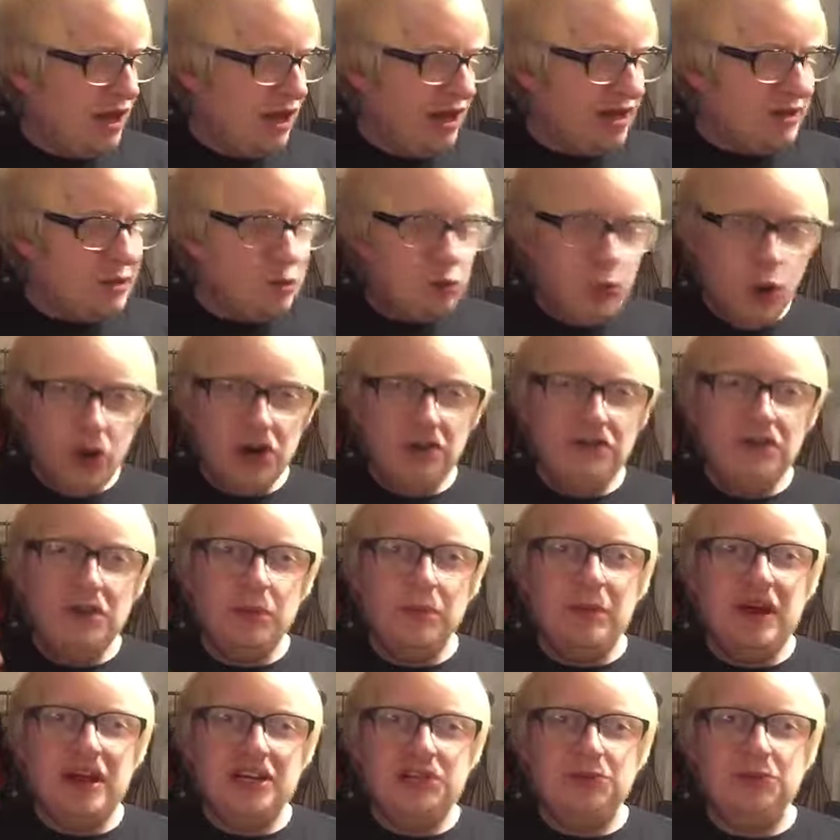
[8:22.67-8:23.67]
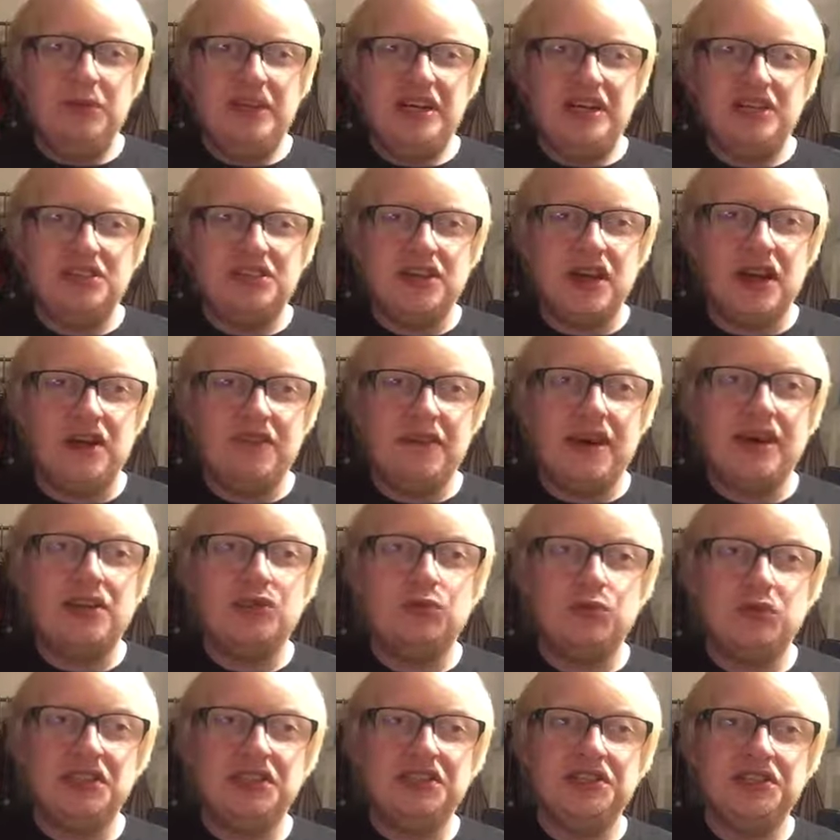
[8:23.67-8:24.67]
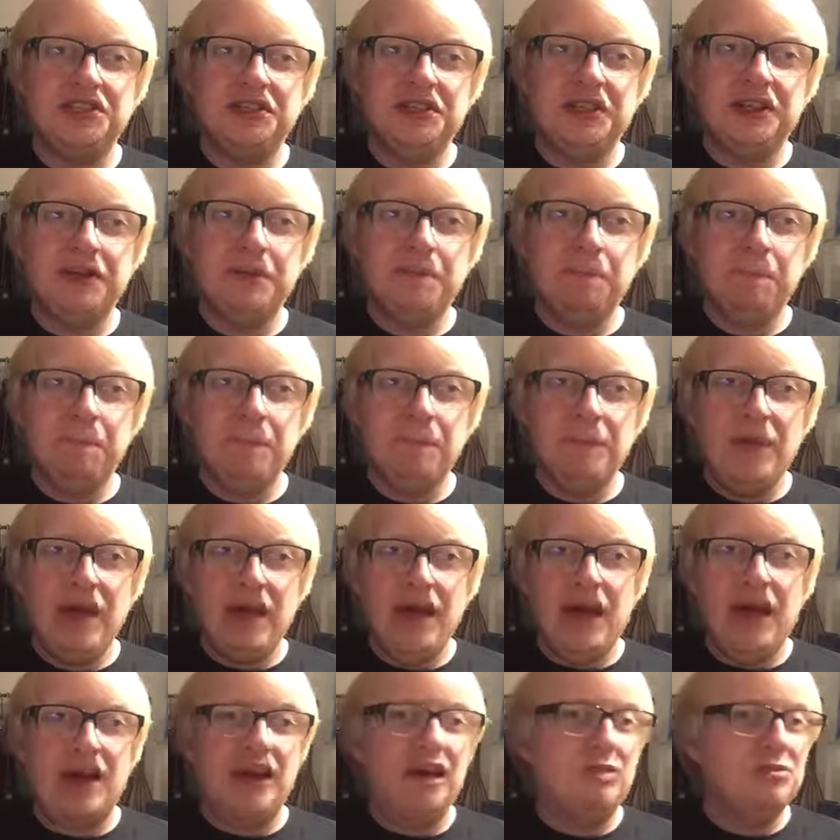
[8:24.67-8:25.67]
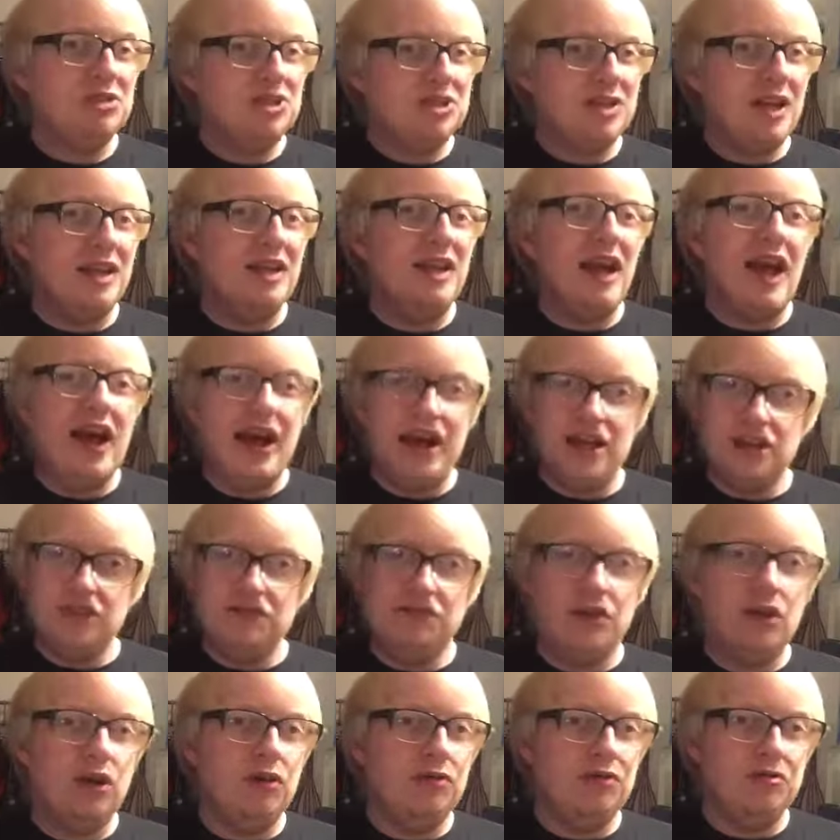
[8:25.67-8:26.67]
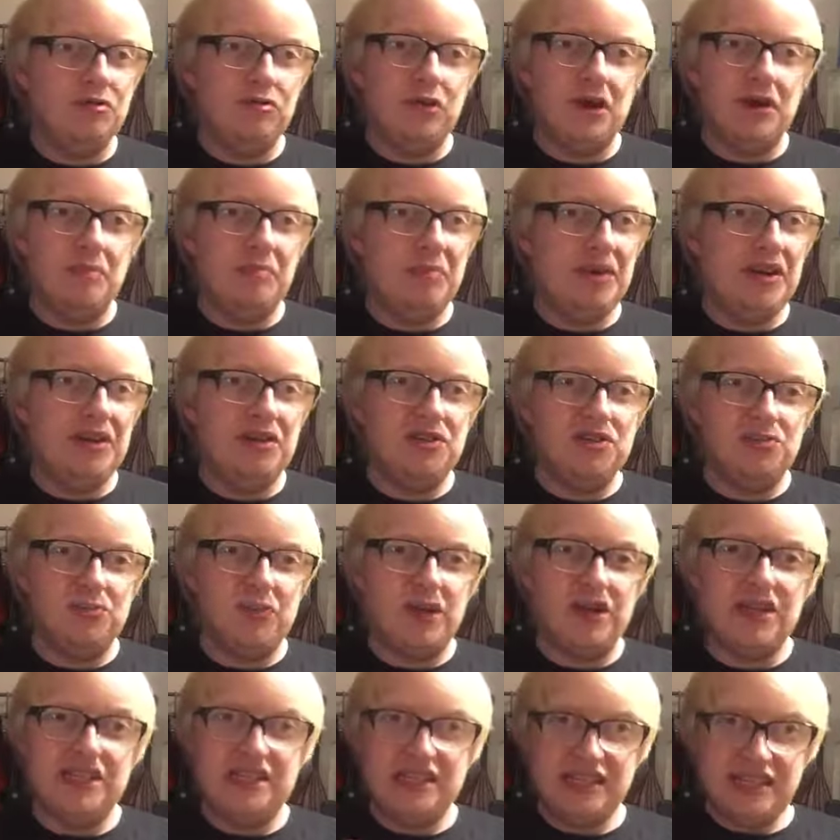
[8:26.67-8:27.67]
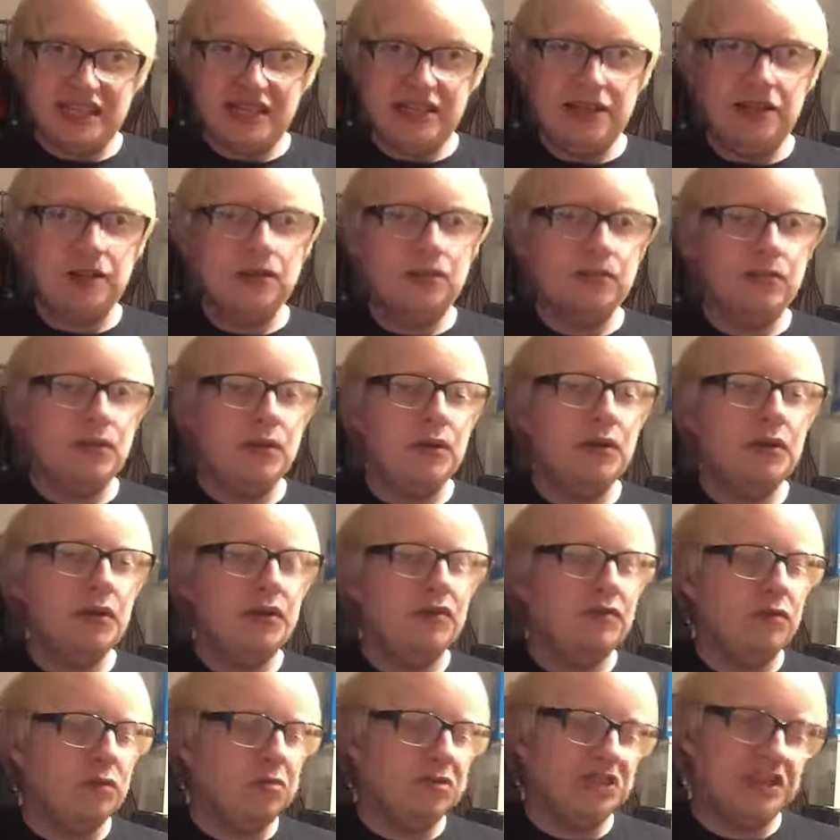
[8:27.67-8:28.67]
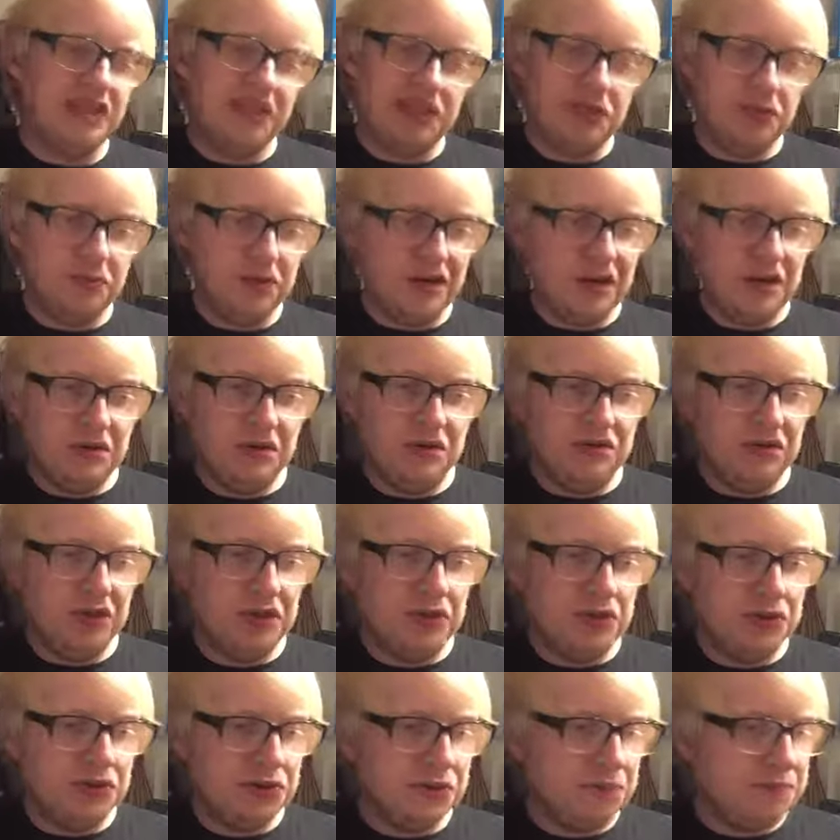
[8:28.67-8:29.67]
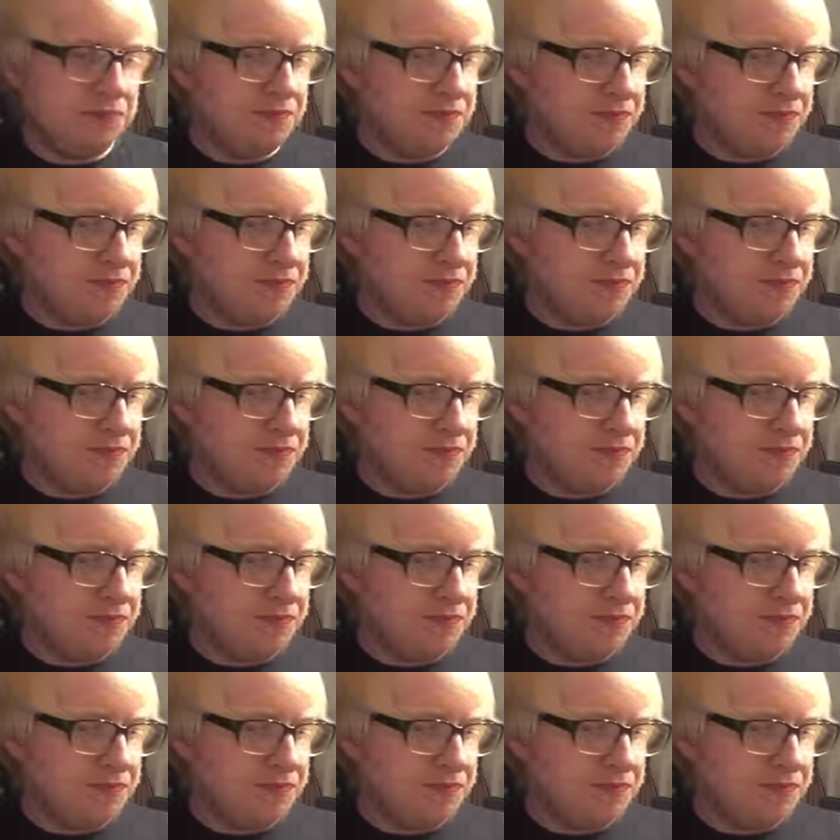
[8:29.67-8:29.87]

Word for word: it's one of the best beers that I've had recently. And I was sent a hell of a lot of great beers by Dean from Dean's Beer Reviews.